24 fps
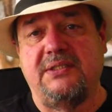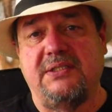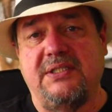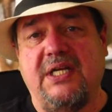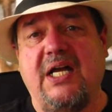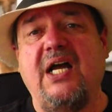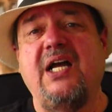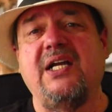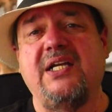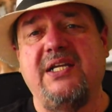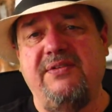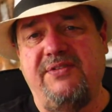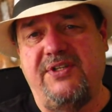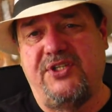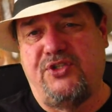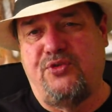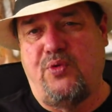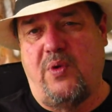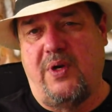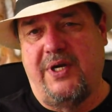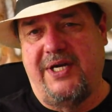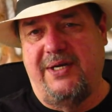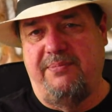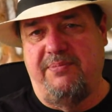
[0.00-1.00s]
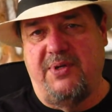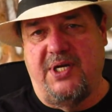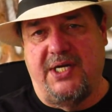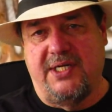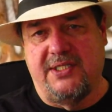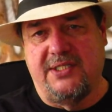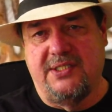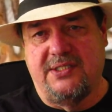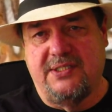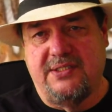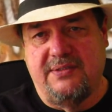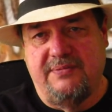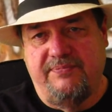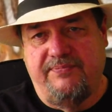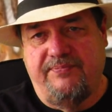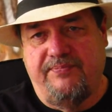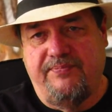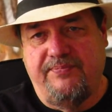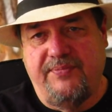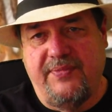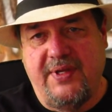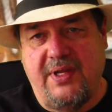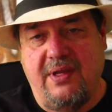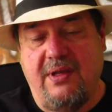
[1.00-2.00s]
I'll give you 20 bucks.
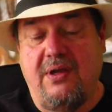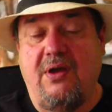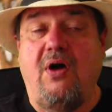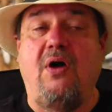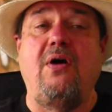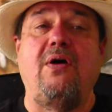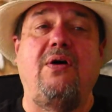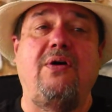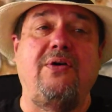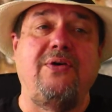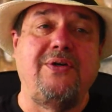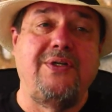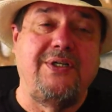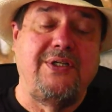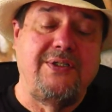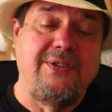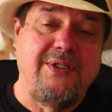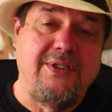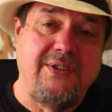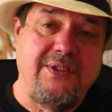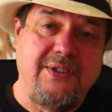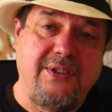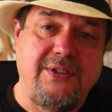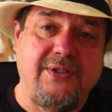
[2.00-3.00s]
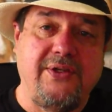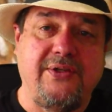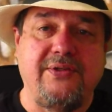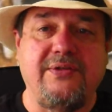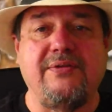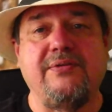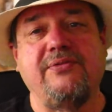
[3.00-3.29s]
Oh, no, no, no,